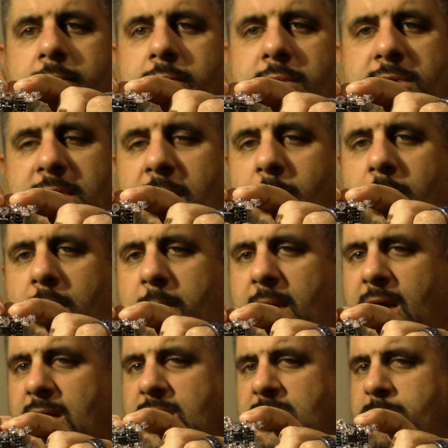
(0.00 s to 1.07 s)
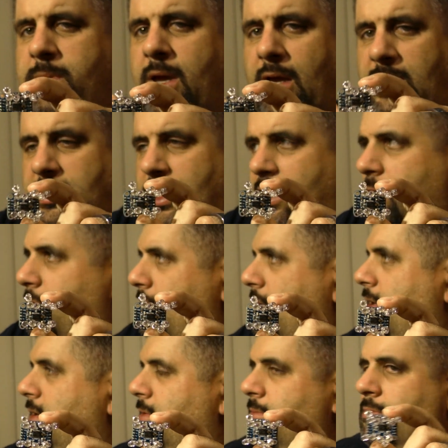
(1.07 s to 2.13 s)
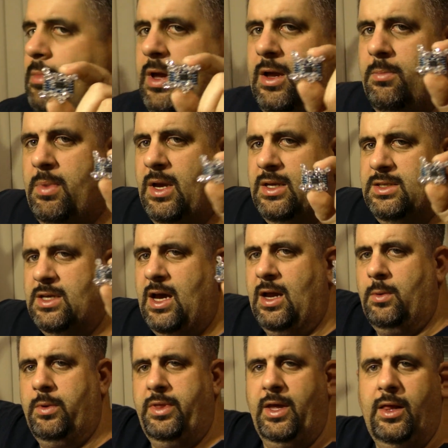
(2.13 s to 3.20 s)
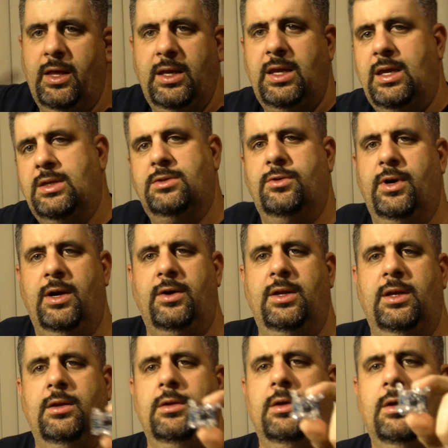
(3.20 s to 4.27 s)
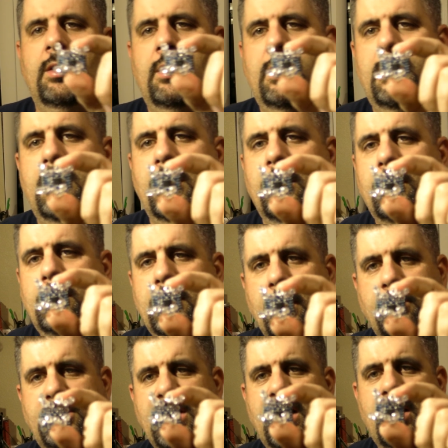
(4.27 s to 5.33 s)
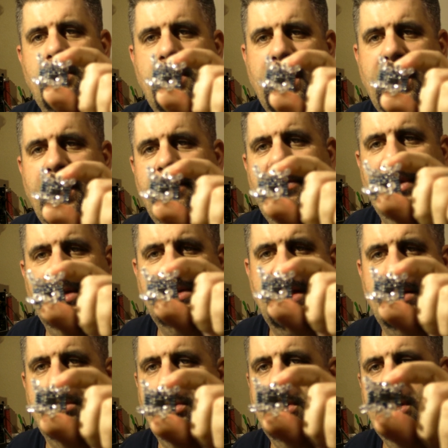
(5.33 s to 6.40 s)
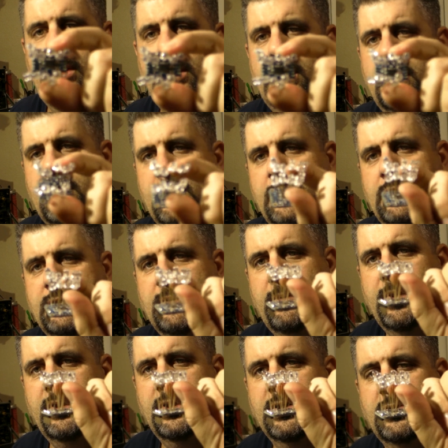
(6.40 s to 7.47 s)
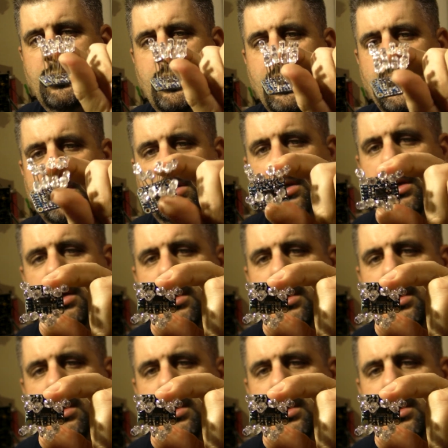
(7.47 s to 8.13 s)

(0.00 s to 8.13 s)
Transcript: Say you want to make a display. Say I wanted to make a big sign with LEDs around it. You know, come check out my Hamfest table. Something like this works.